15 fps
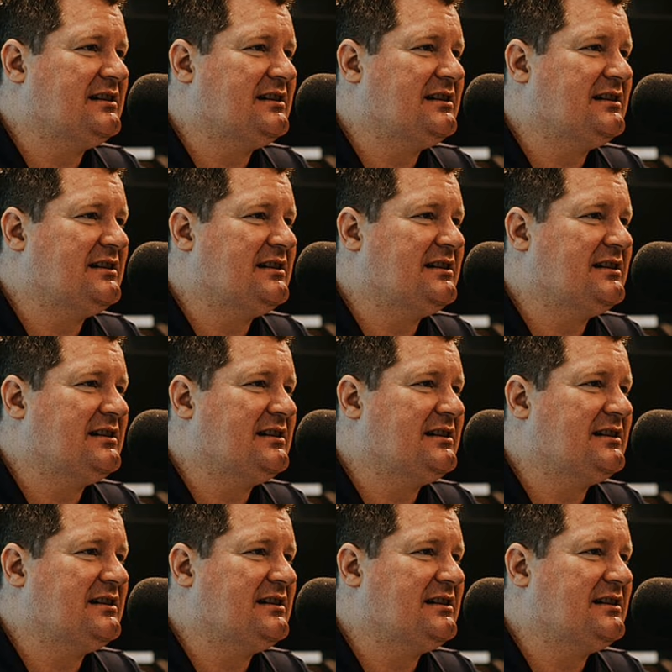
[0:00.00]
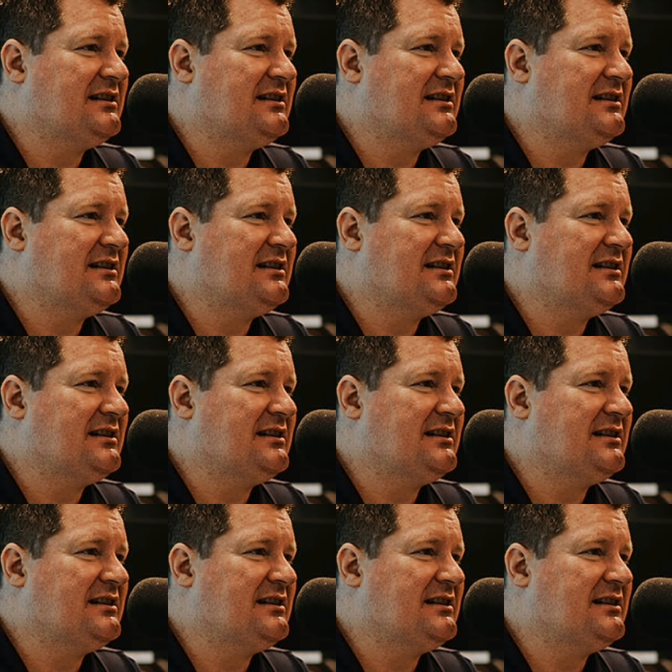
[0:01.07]

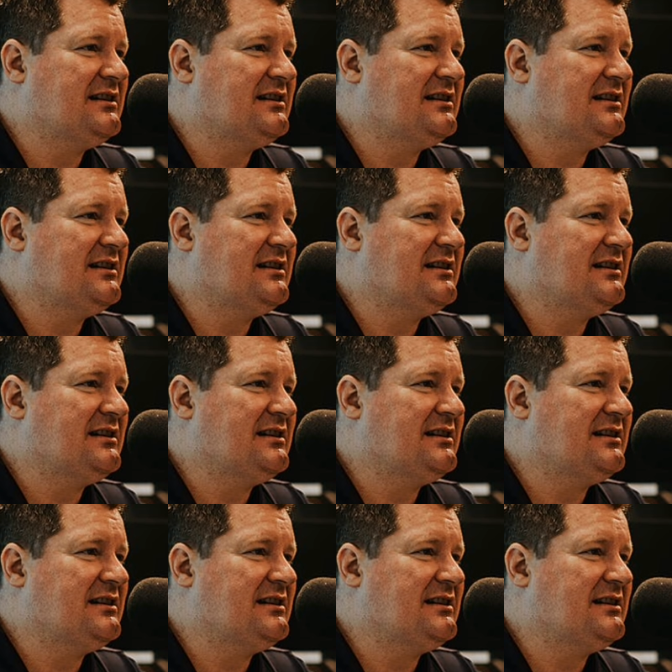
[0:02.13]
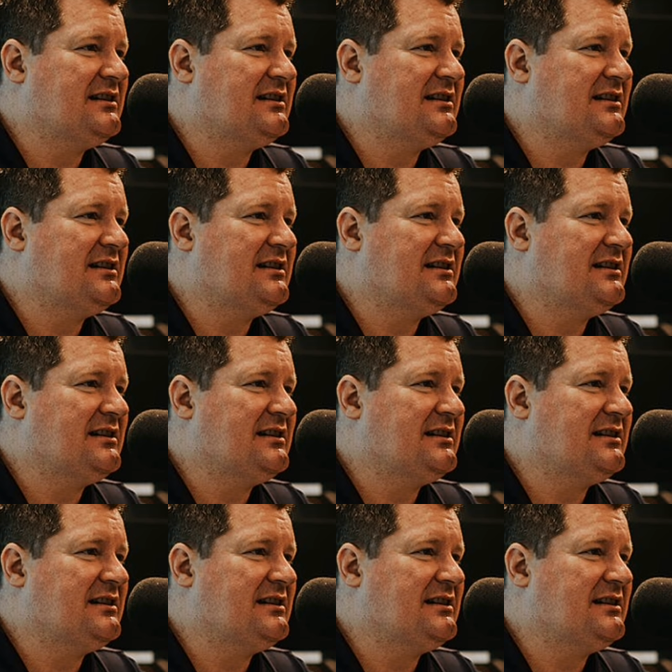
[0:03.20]

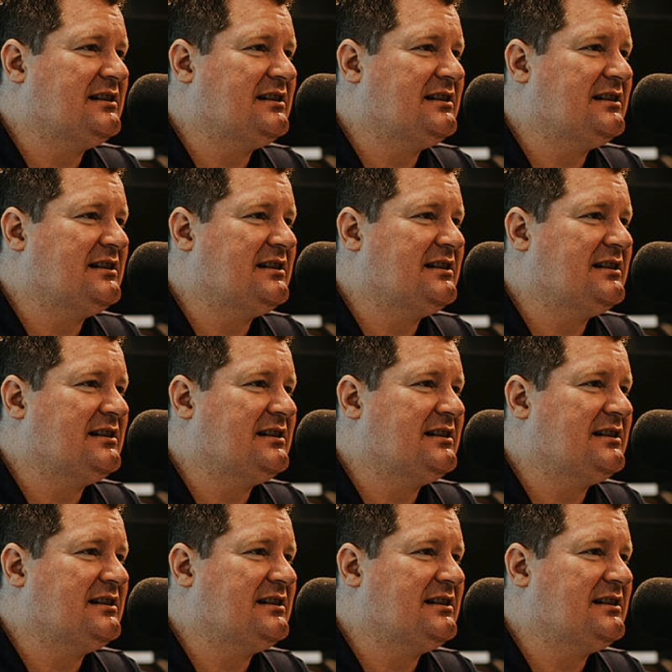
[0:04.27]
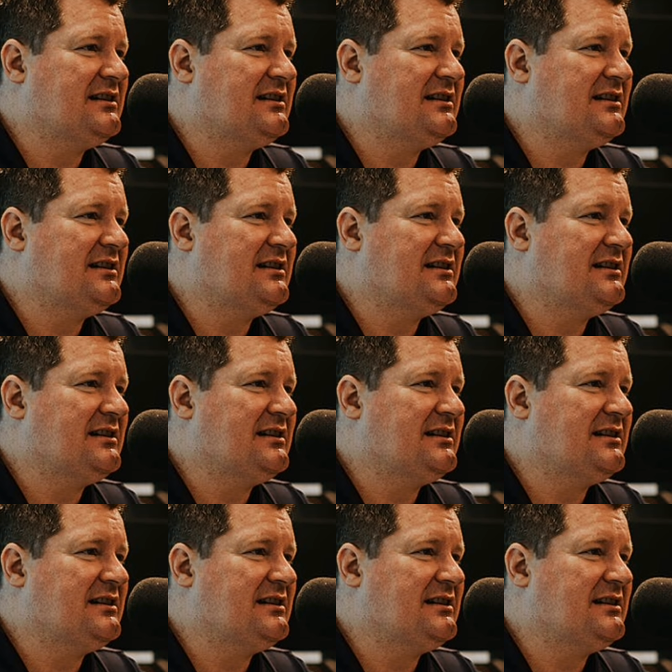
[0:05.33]

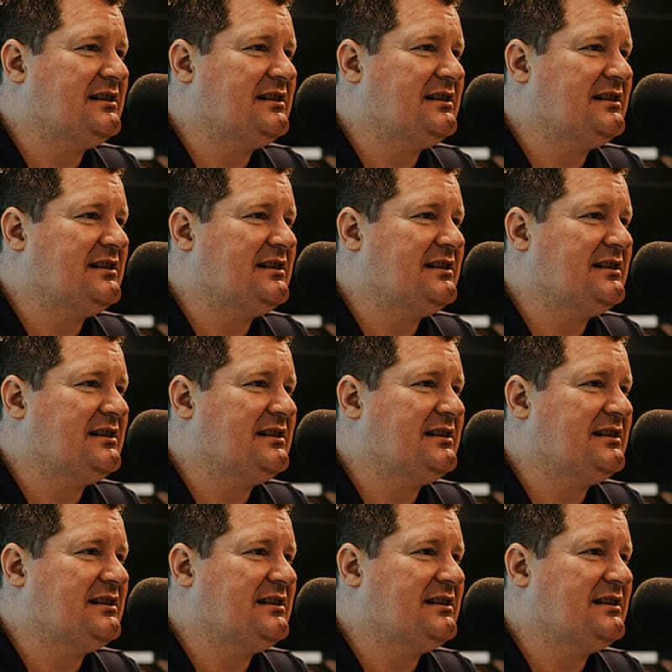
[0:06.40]
The face doesn't move, so there is nothing to read.